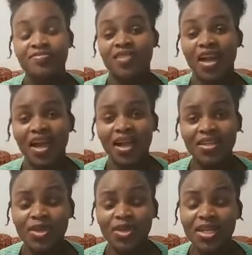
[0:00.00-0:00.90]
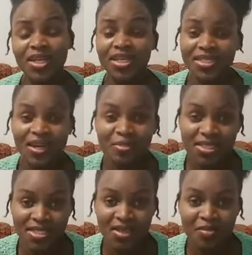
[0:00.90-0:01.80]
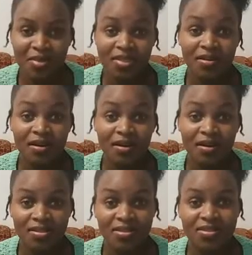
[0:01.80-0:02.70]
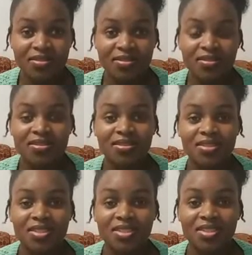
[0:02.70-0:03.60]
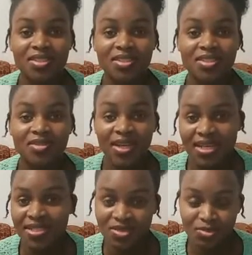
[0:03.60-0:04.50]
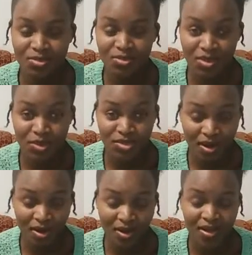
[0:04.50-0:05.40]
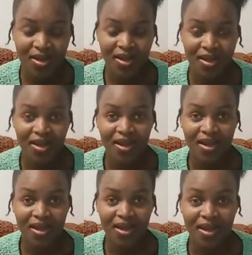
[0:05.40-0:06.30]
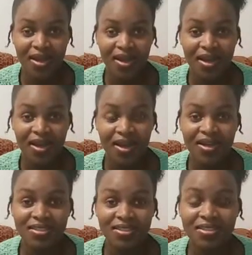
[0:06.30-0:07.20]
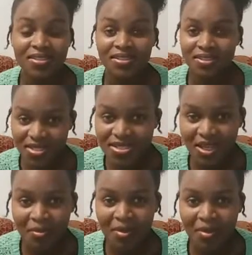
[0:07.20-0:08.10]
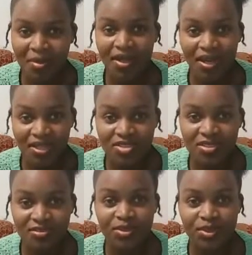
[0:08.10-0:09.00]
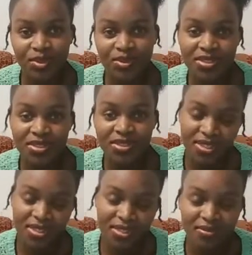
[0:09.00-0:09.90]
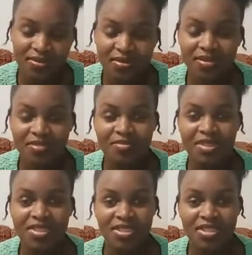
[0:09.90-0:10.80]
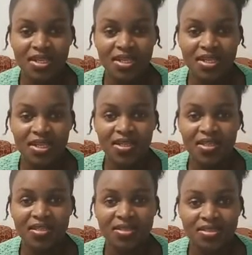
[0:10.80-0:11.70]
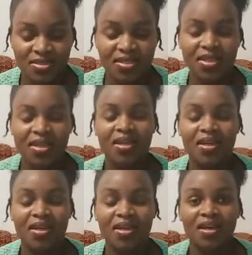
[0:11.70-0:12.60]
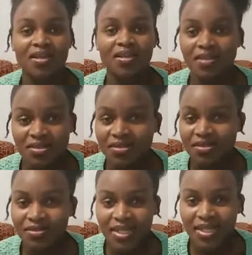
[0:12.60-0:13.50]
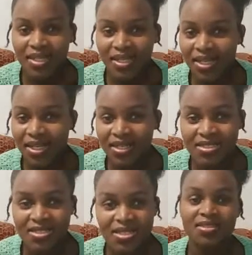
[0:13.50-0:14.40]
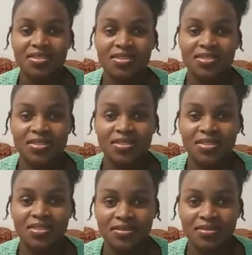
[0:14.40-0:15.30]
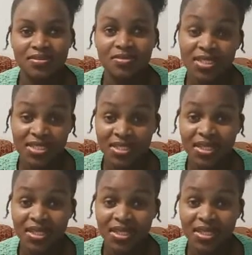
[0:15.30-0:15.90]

And when I did the anomaly scan, my doctor, he realized that something was wrong. And that's the time I actually found out the gender of my child and stuff. And the doctor realized that, well, he said that